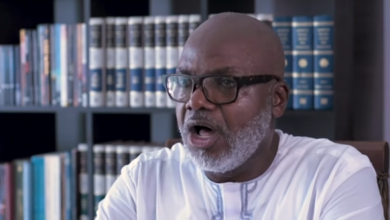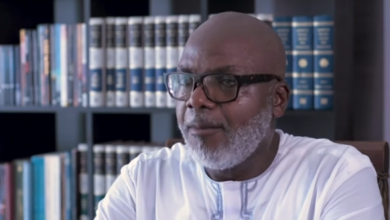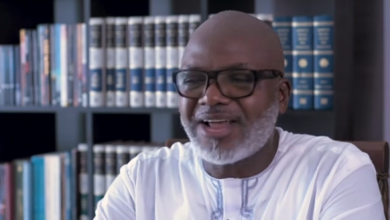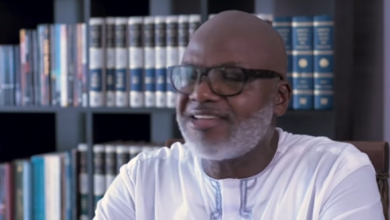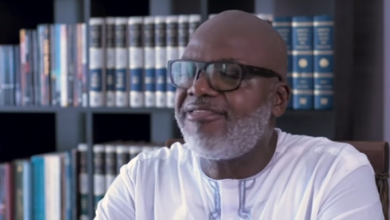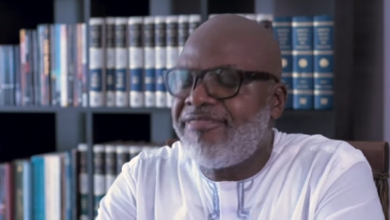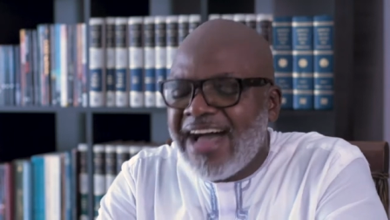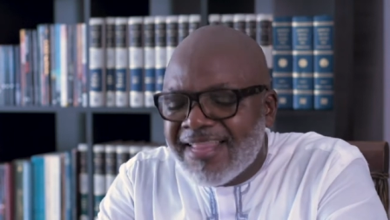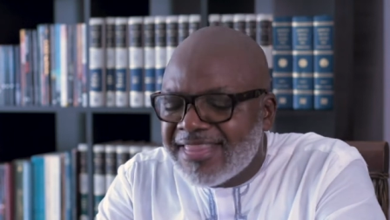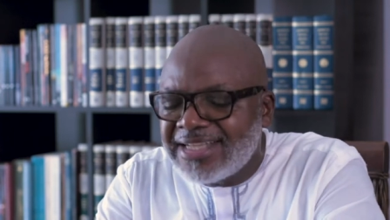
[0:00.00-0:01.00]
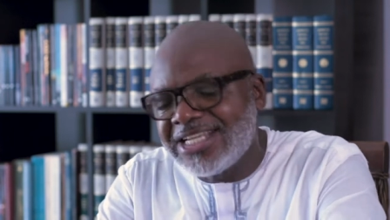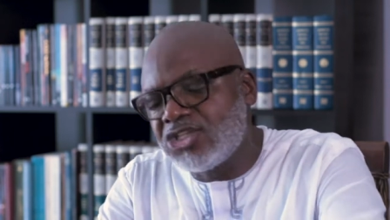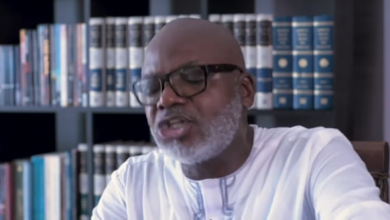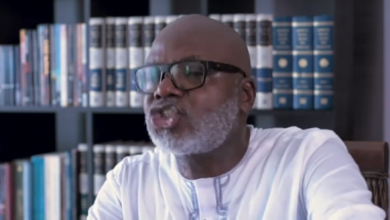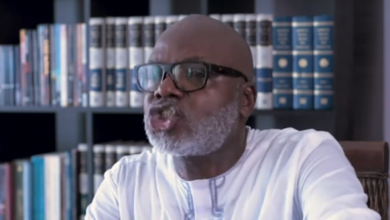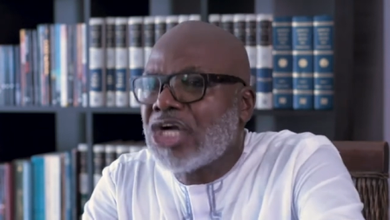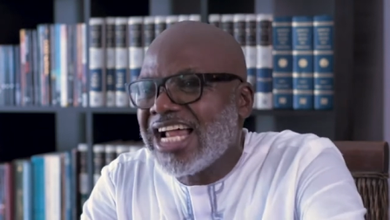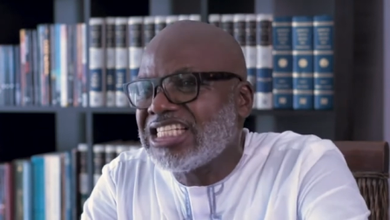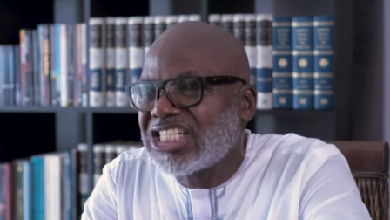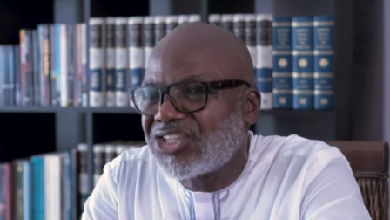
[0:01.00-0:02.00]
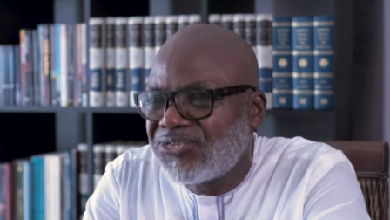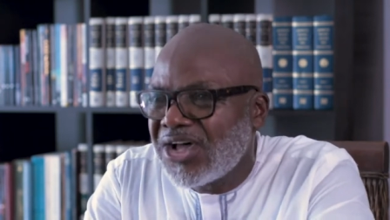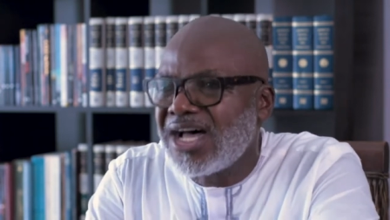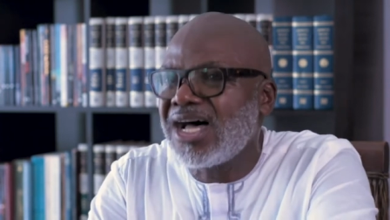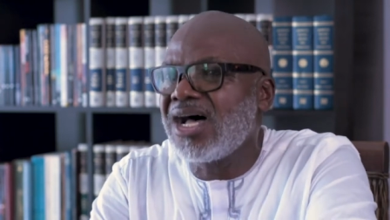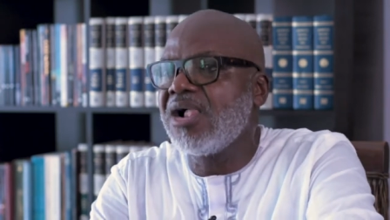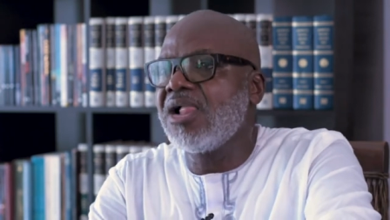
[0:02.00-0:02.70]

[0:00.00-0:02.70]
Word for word: But the Father did not transfer